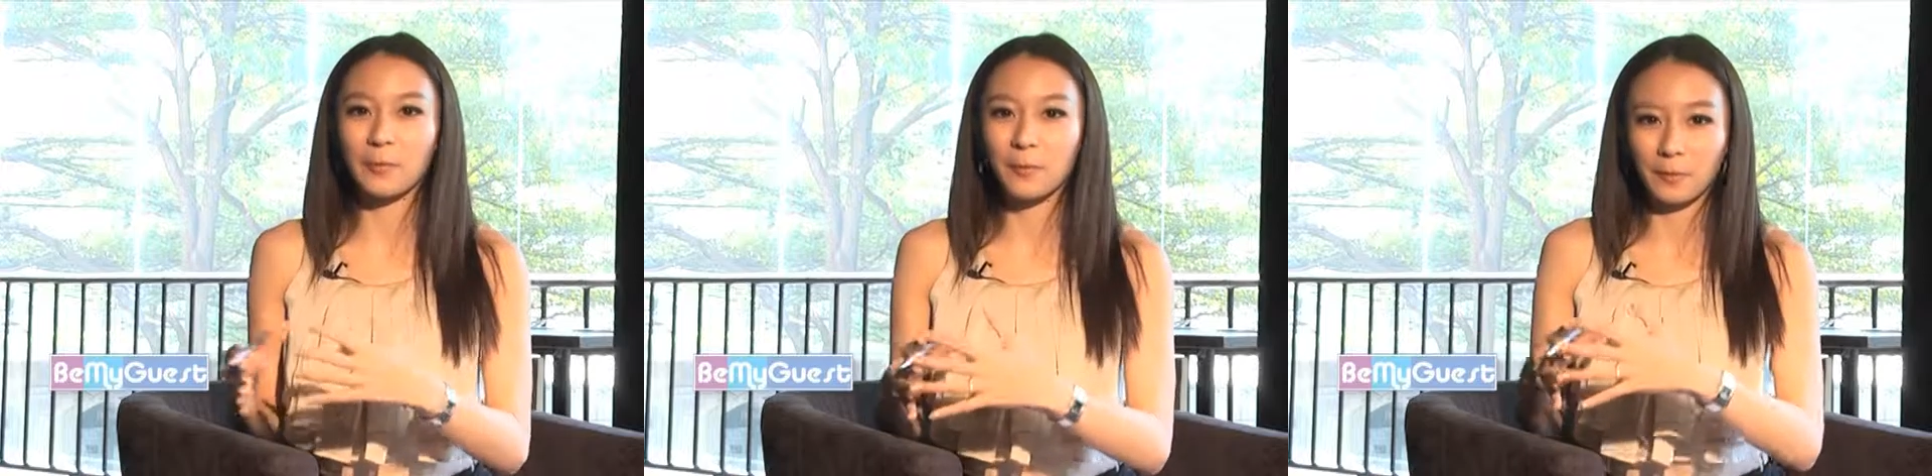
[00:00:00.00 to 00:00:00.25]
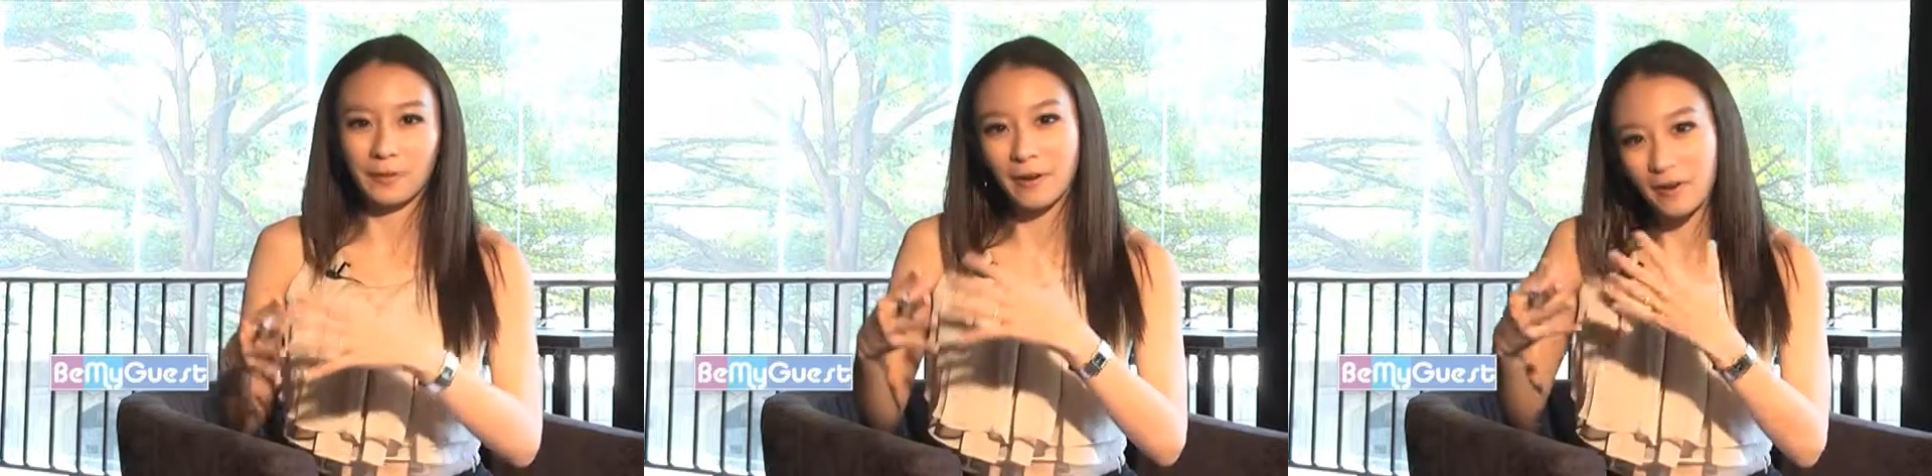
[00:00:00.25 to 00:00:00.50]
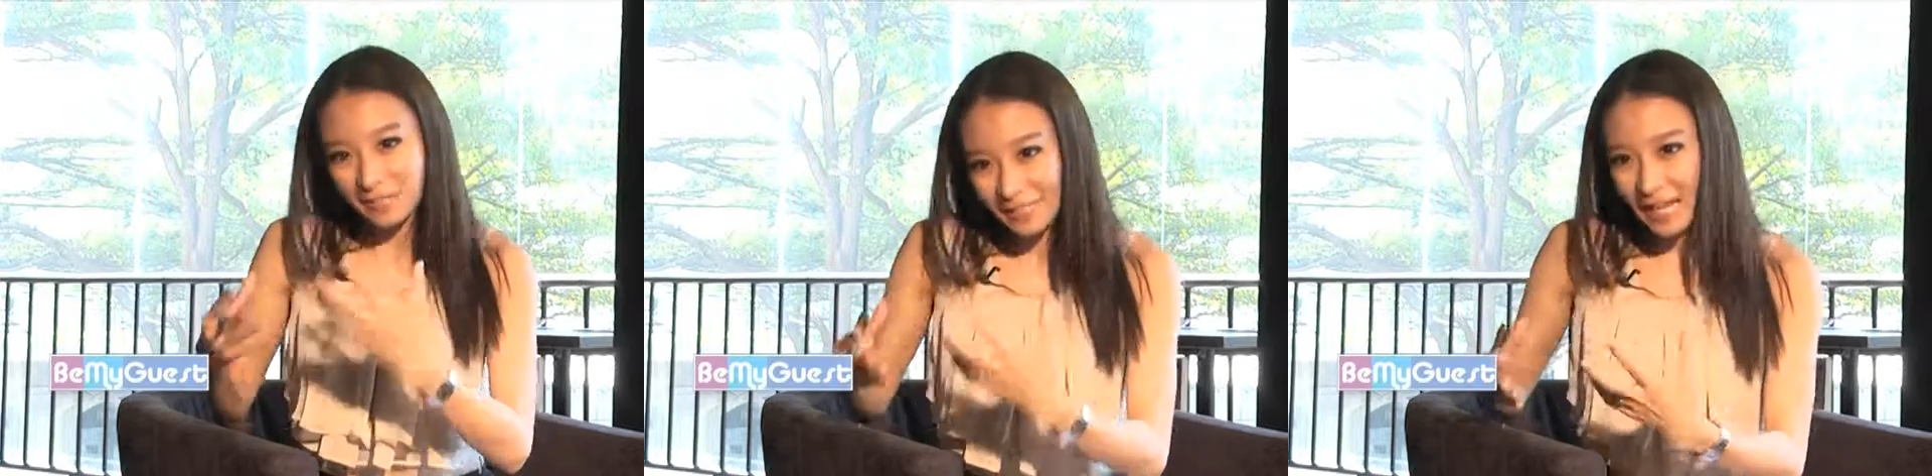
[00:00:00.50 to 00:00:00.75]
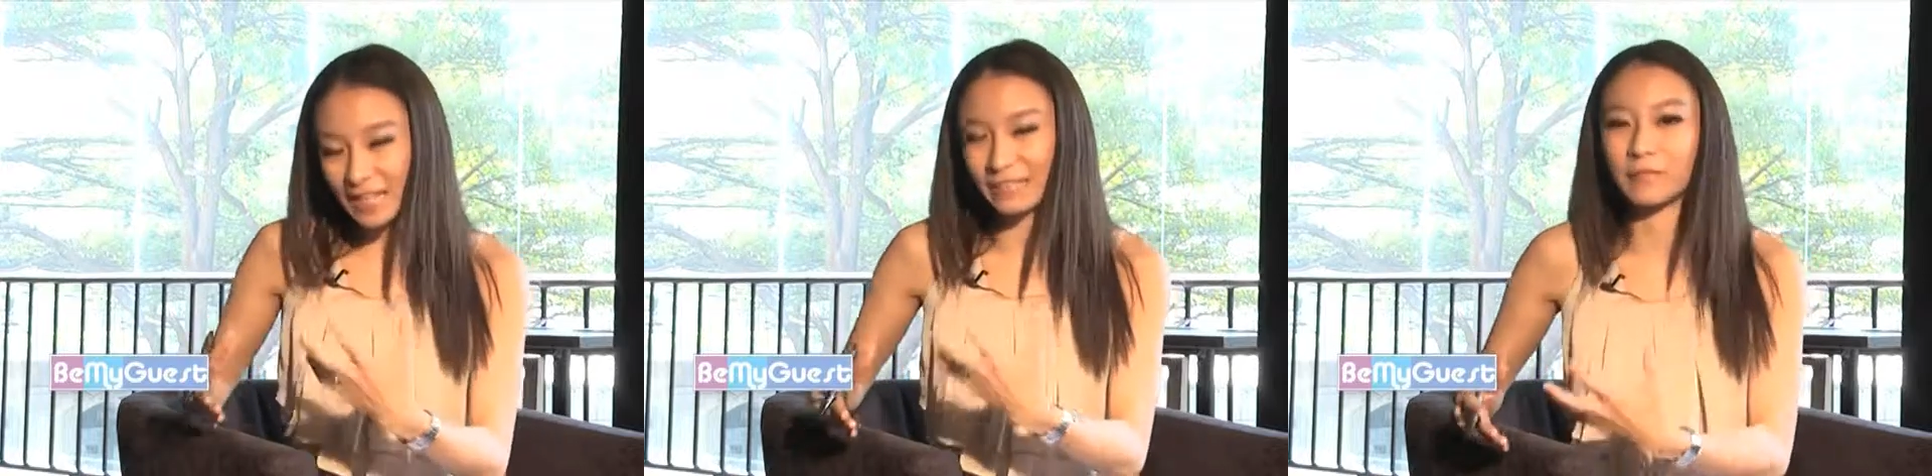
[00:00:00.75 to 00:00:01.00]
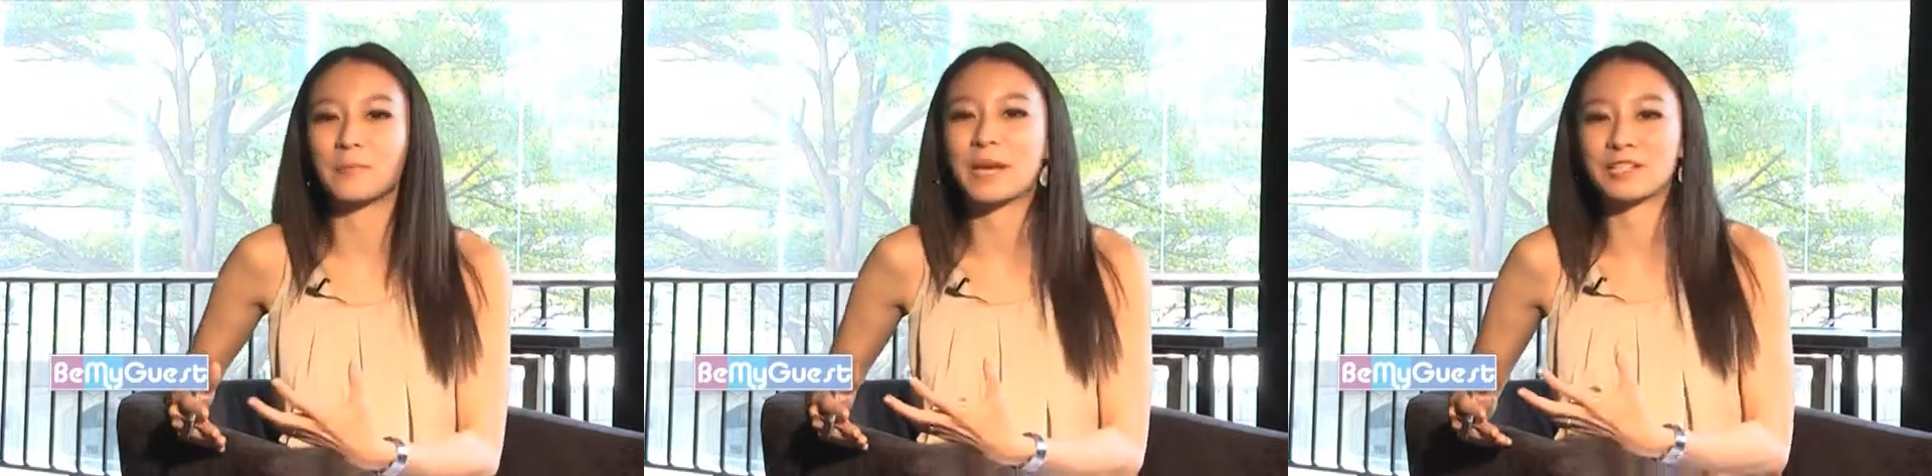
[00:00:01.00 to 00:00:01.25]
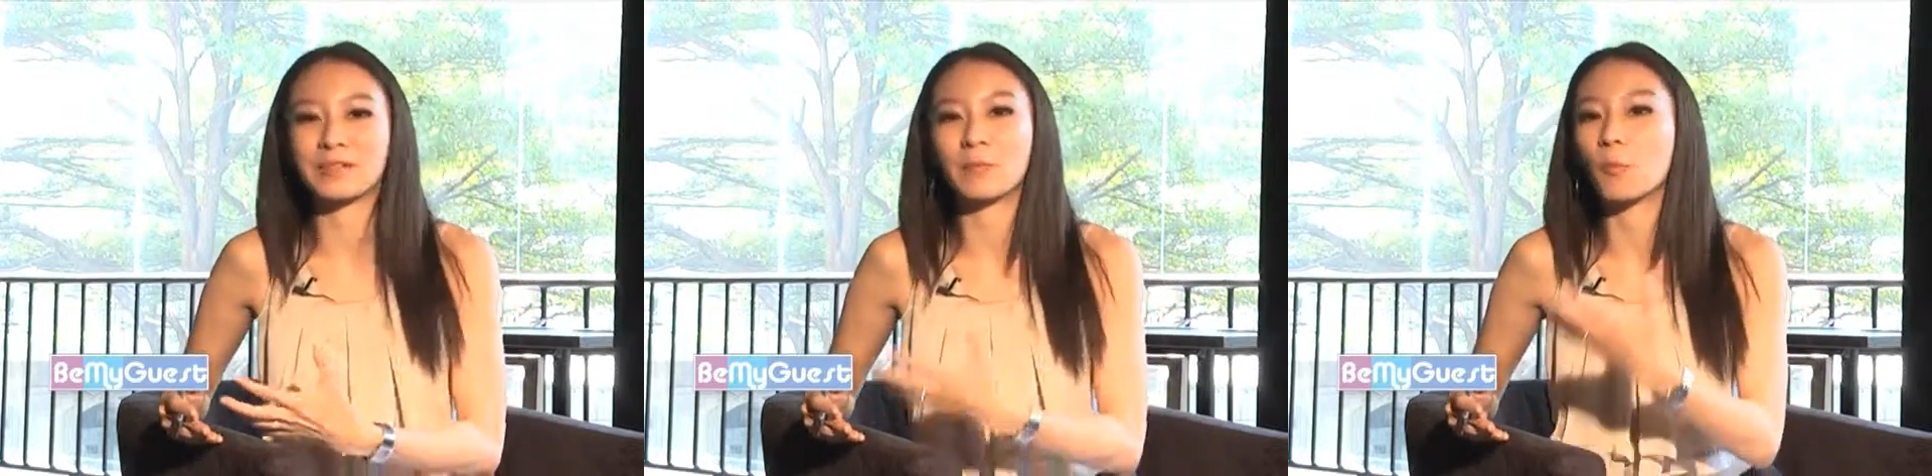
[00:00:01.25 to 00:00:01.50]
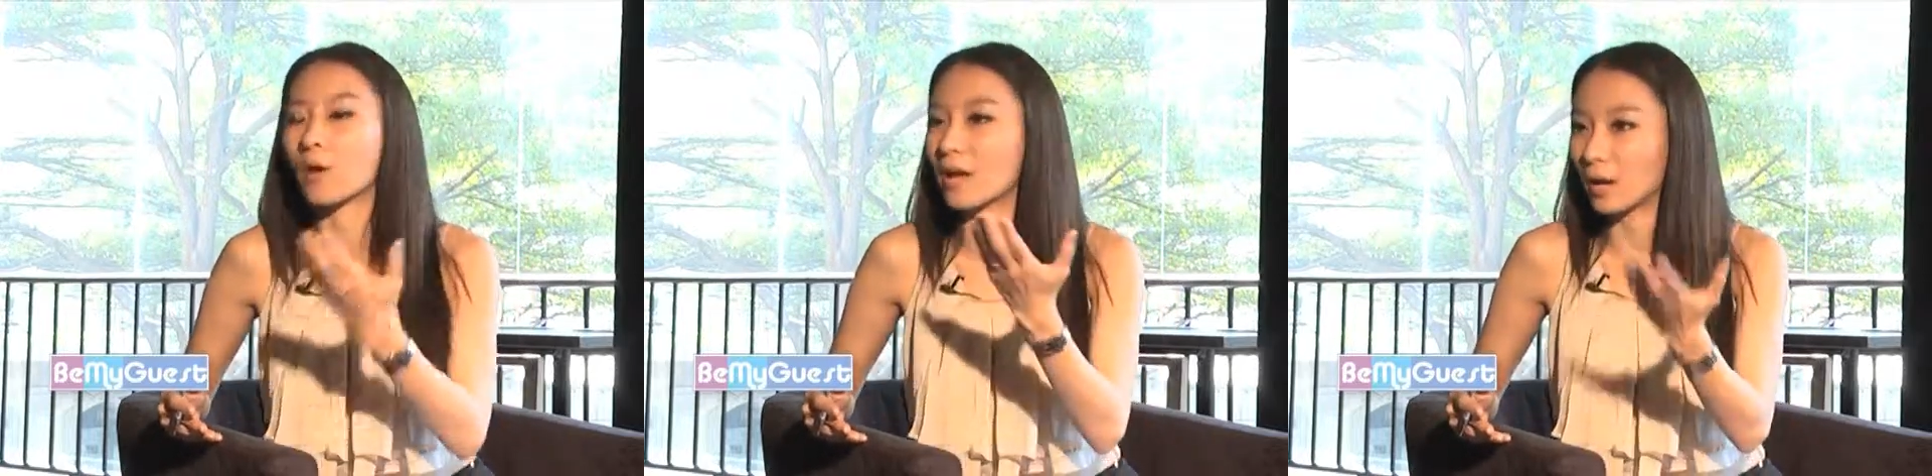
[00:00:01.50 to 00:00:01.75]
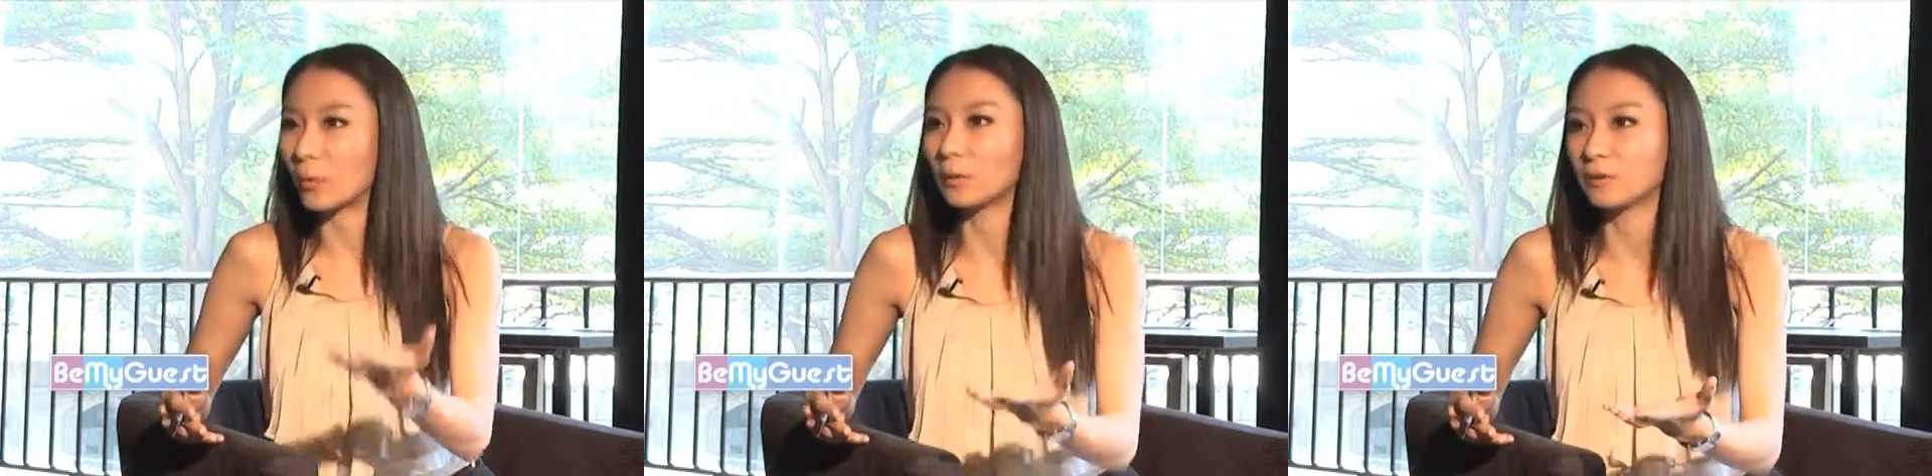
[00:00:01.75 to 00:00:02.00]
or the contact information
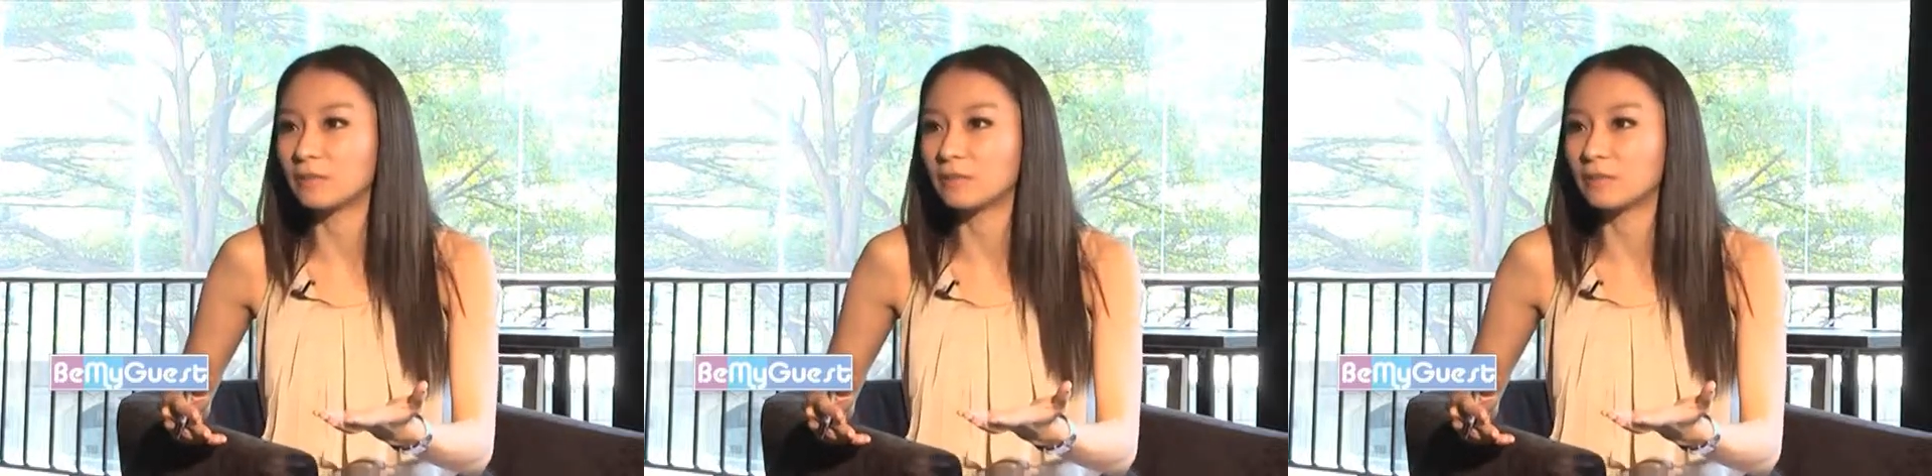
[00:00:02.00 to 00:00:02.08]
where all the